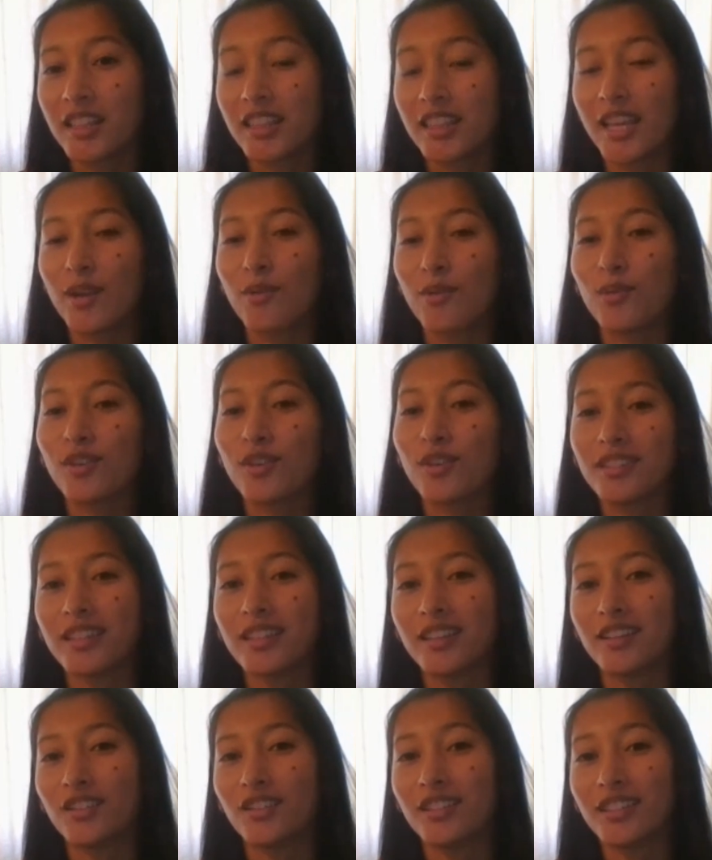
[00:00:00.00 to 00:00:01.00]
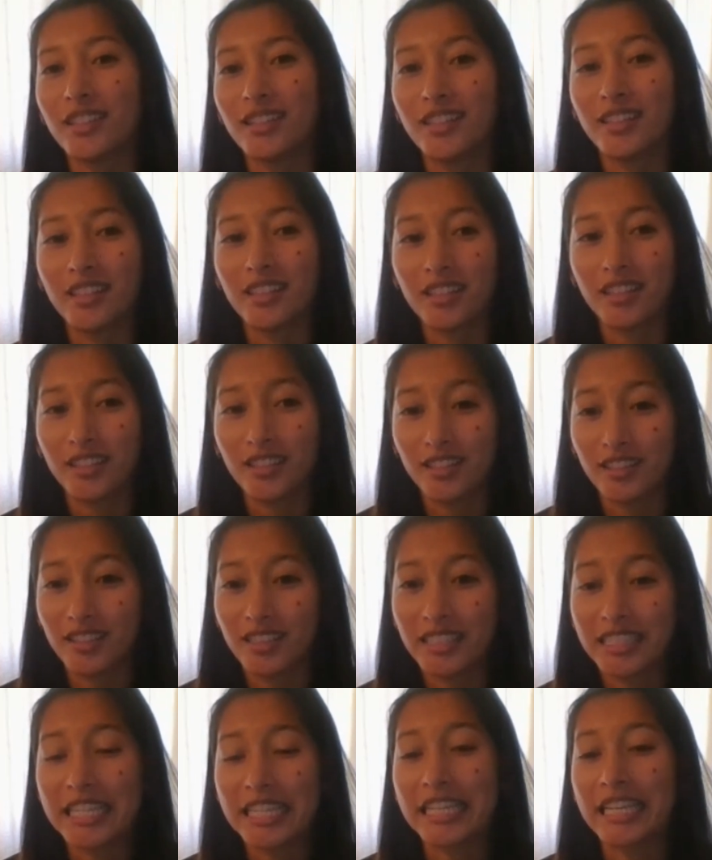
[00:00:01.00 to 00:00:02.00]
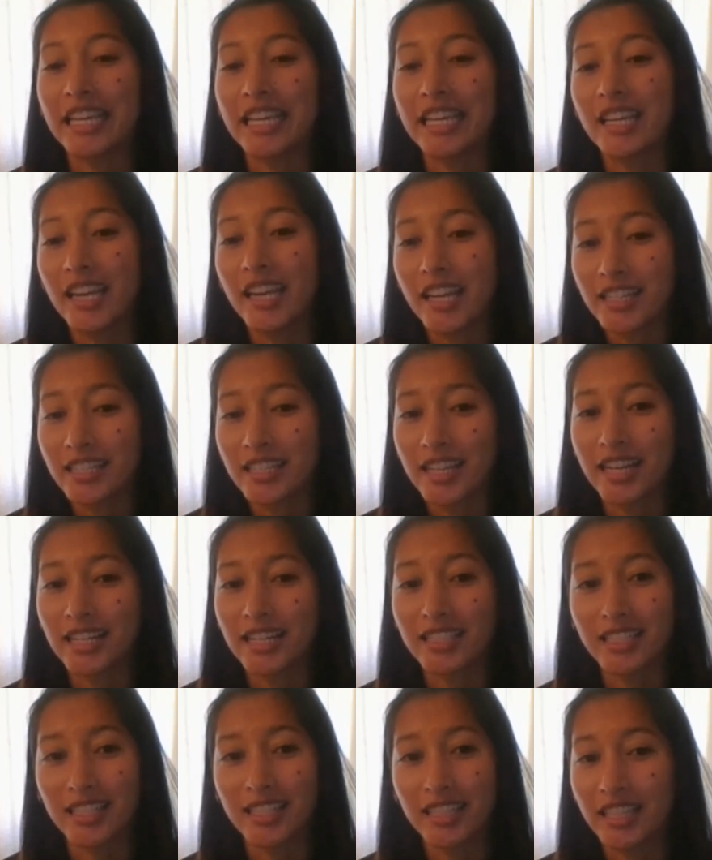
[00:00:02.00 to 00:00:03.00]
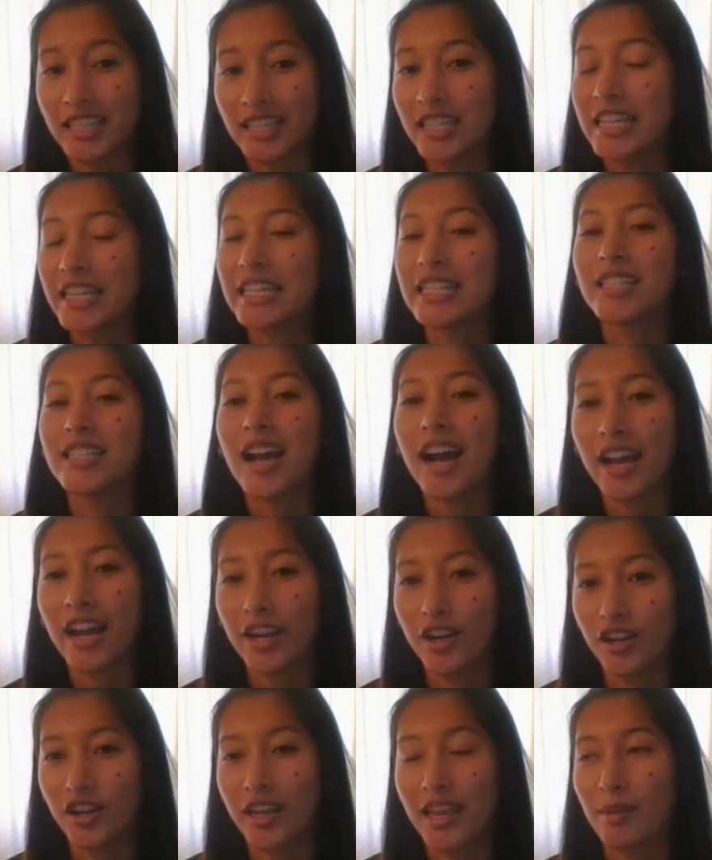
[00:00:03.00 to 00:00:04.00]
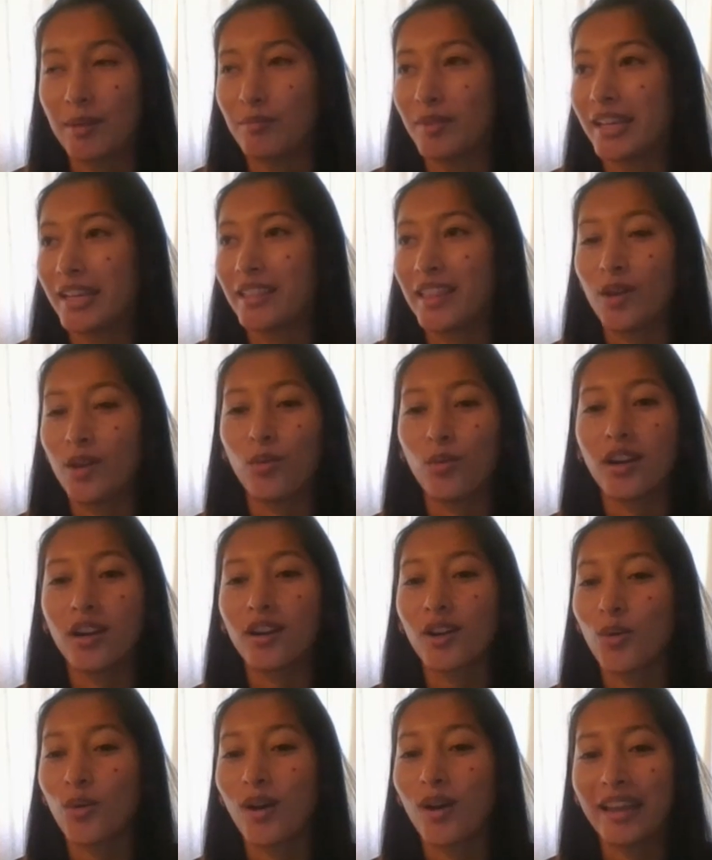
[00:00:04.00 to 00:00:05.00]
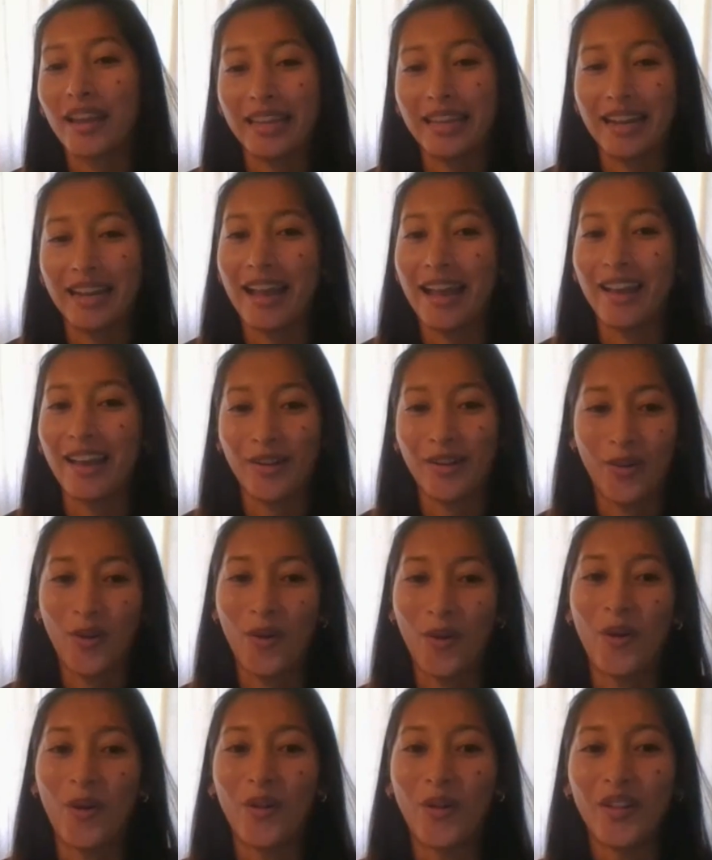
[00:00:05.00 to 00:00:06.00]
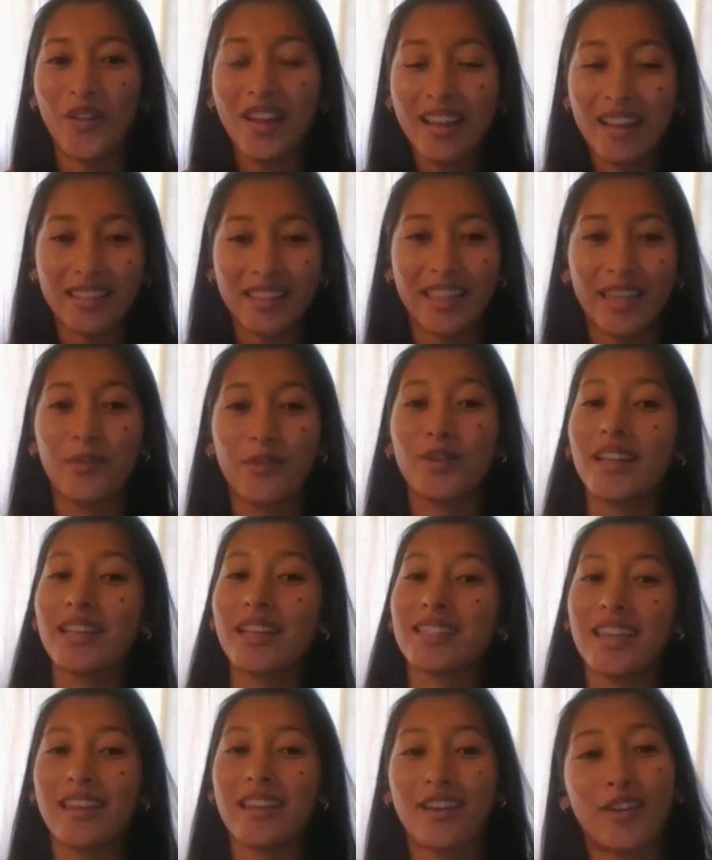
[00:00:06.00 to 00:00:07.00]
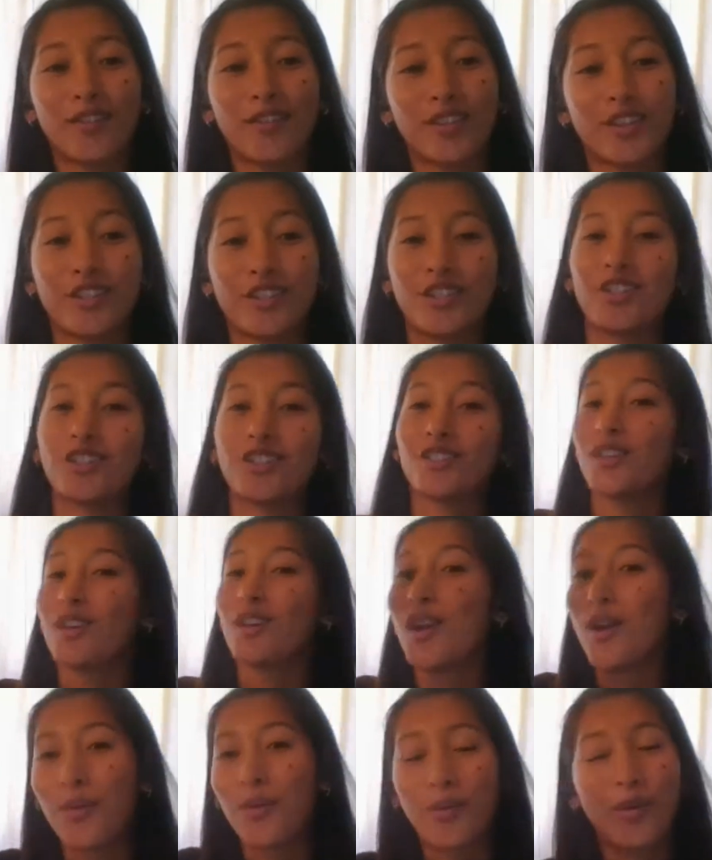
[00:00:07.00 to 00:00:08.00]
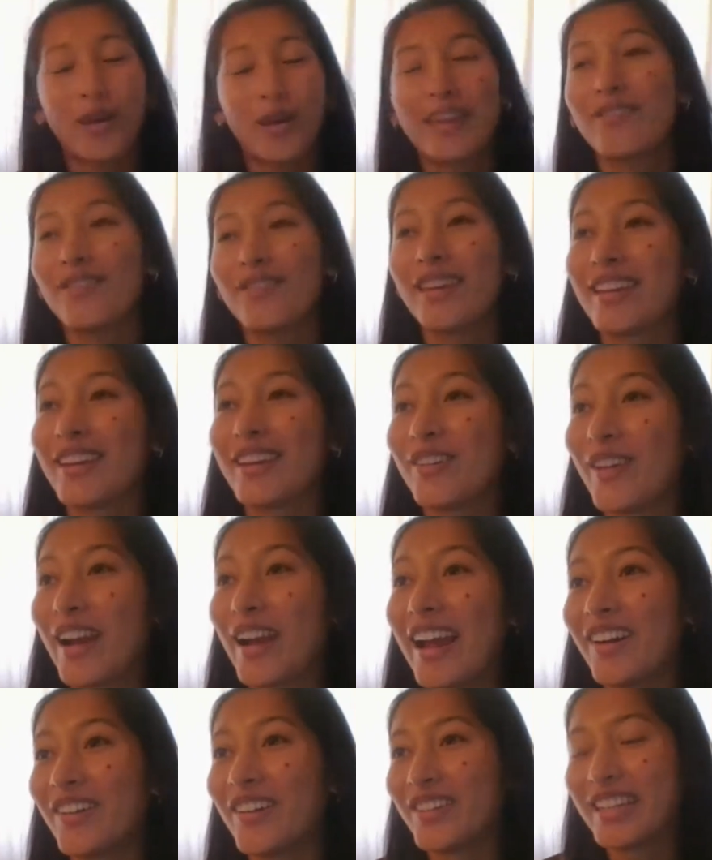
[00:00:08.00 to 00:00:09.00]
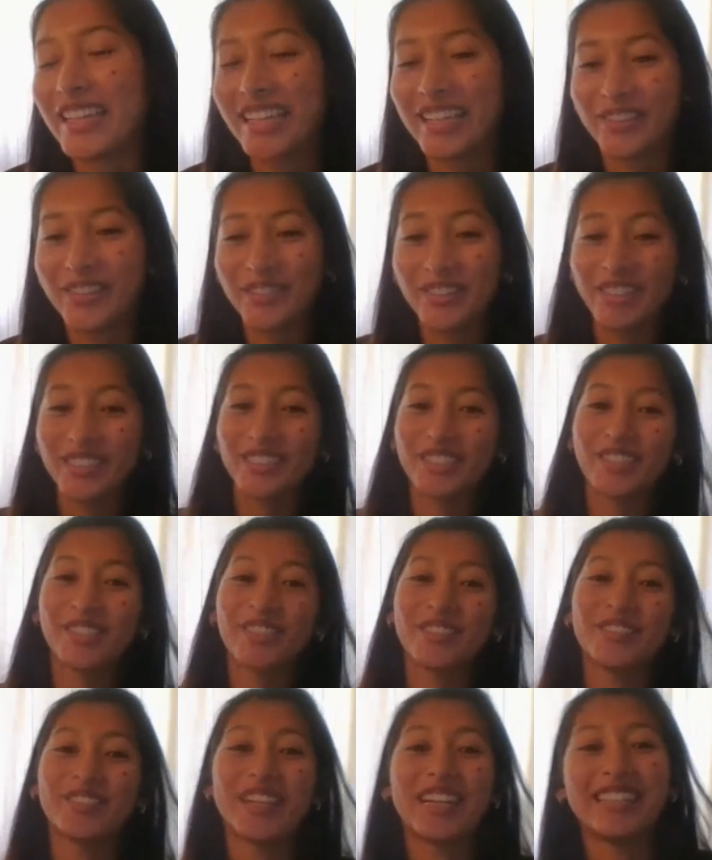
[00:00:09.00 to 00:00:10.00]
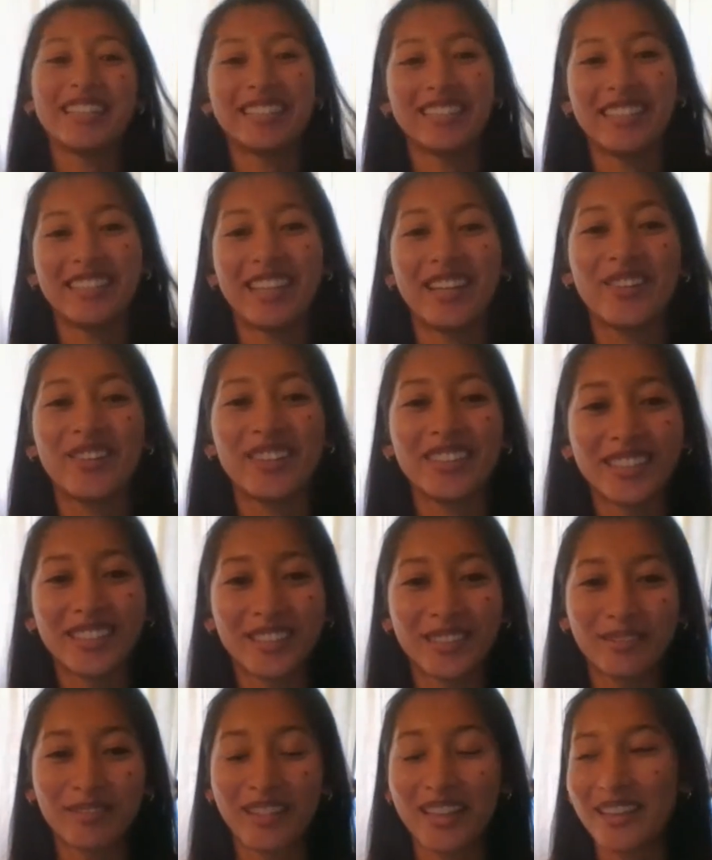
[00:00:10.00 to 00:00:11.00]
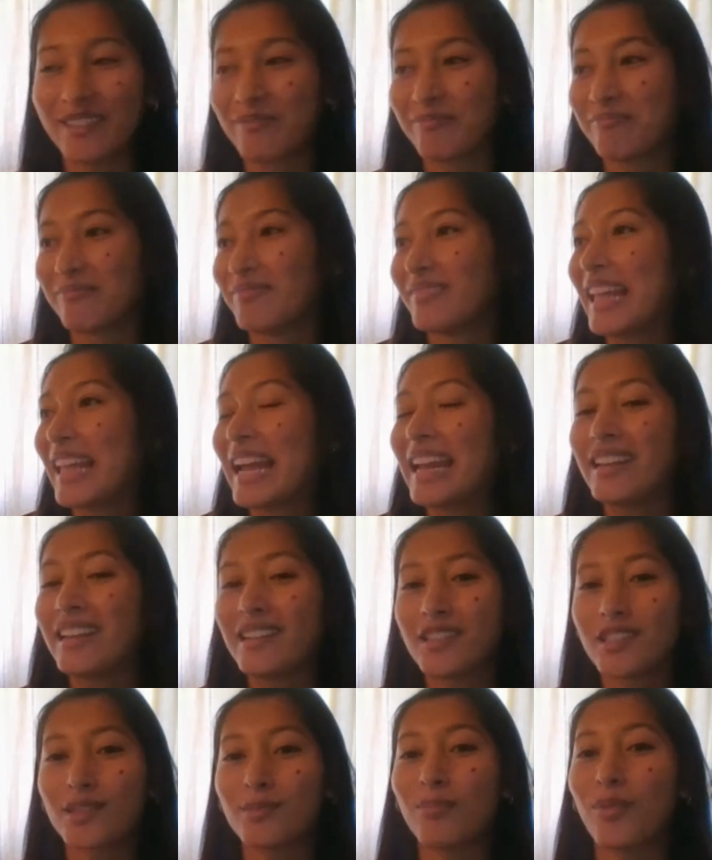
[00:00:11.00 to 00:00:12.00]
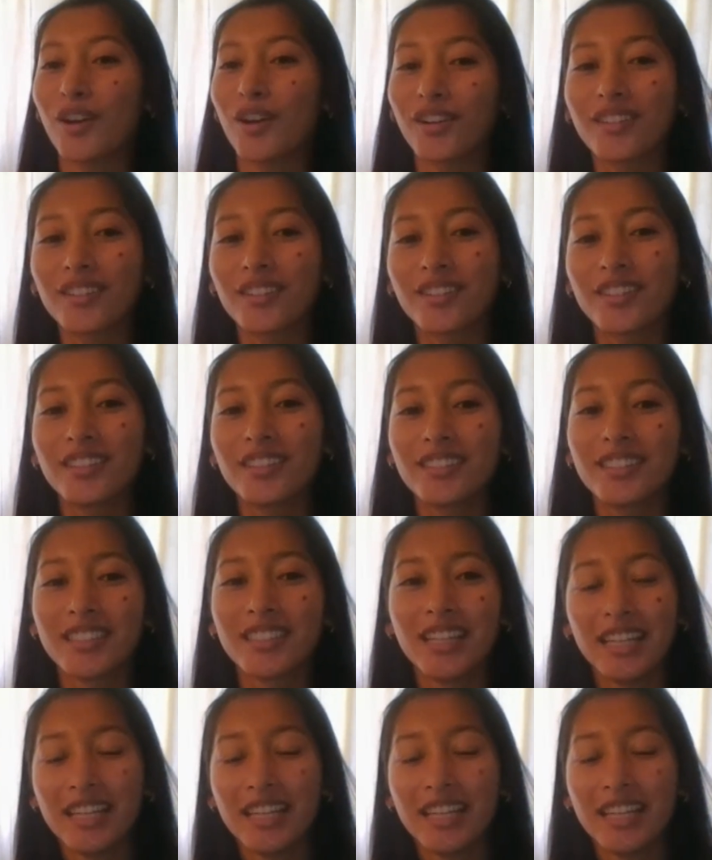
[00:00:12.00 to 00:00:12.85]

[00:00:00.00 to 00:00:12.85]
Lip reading: They were literally singing and dancing the entire game. Like they weren't quiet at all. They were like taking off their shirts, waving it around. It was crazy. They were like lighting sparklers.